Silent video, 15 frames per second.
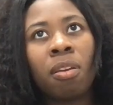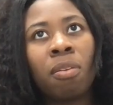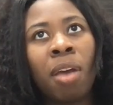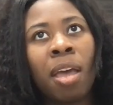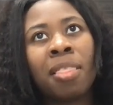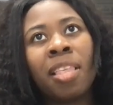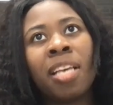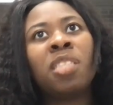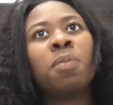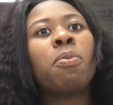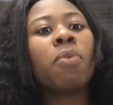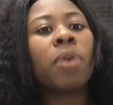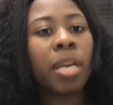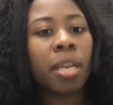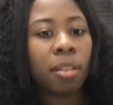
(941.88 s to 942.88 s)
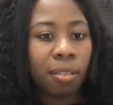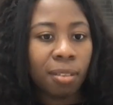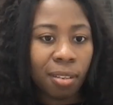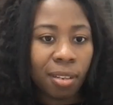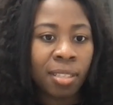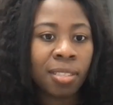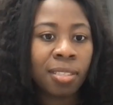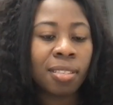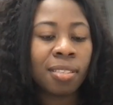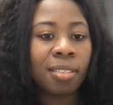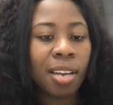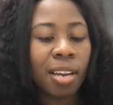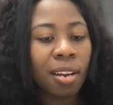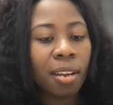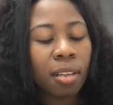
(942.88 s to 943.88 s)
at this point, it's
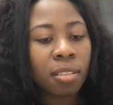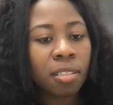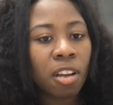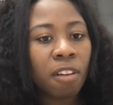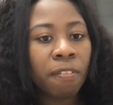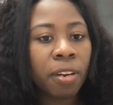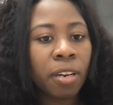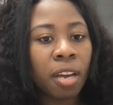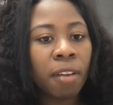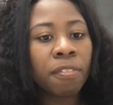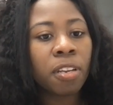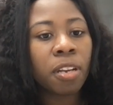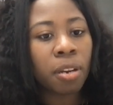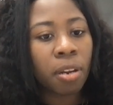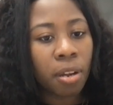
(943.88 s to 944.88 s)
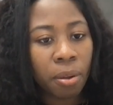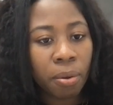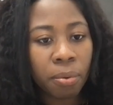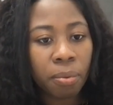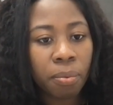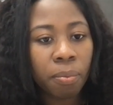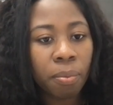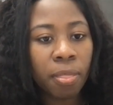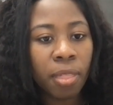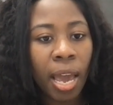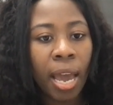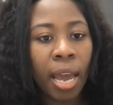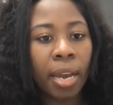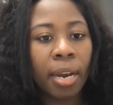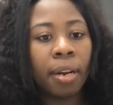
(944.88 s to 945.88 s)
sustaining itself enough to know
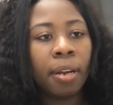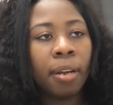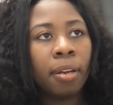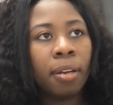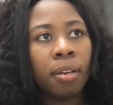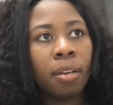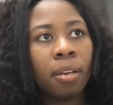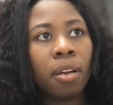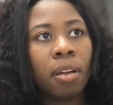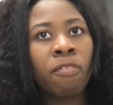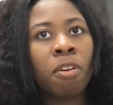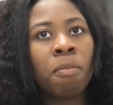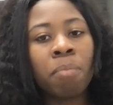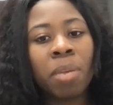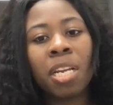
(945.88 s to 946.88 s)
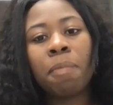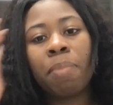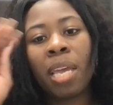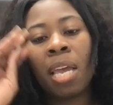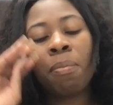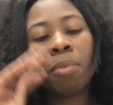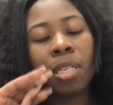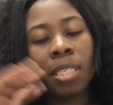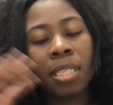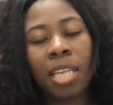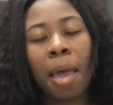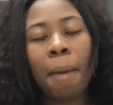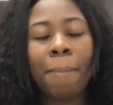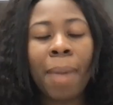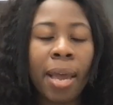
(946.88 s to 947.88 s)
that for me to be able to
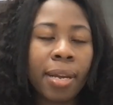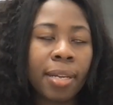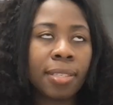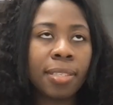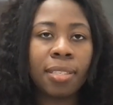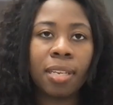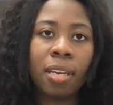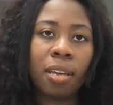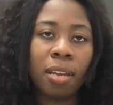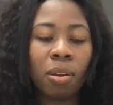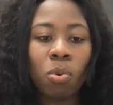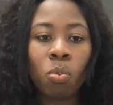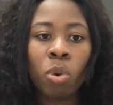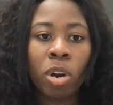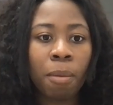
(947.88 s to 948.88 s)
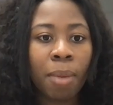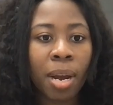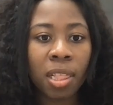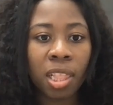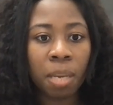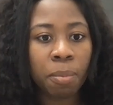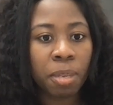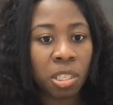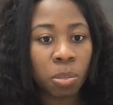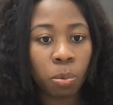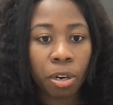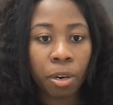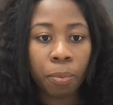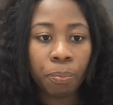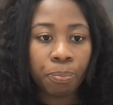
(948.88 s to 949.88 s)
step back and see where my limits
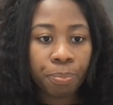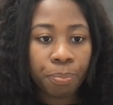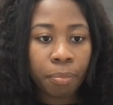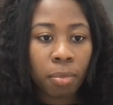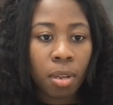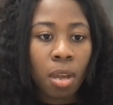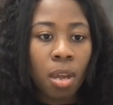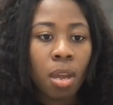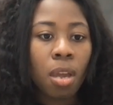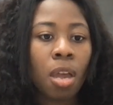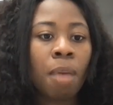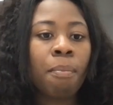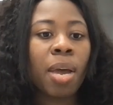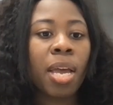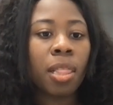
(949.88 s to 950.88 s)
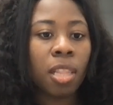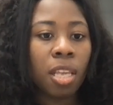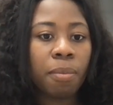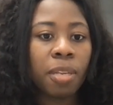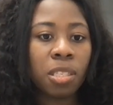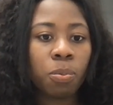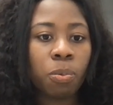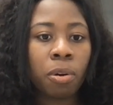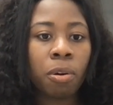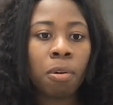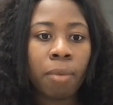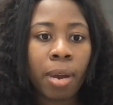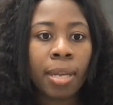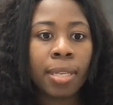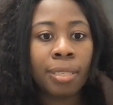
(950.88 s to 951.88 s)
were. Mm-hmm. And my limits were
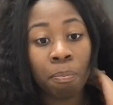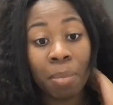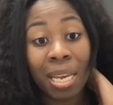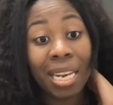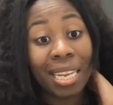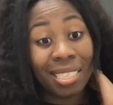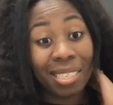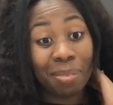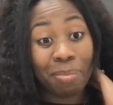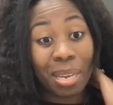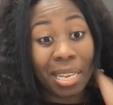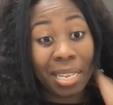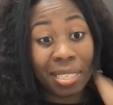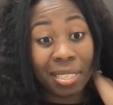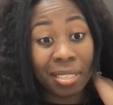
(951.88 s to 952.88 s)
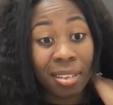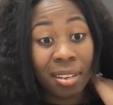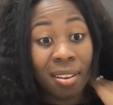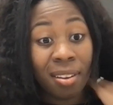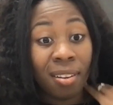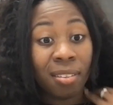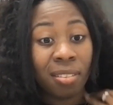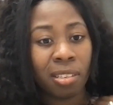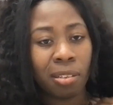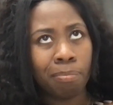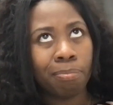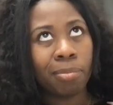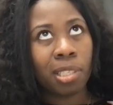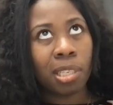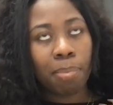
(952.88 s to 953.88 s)
around meeting demand,
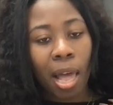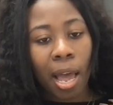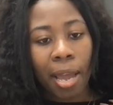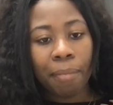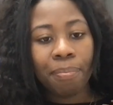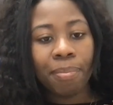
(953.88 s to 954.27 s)
okay. so supply.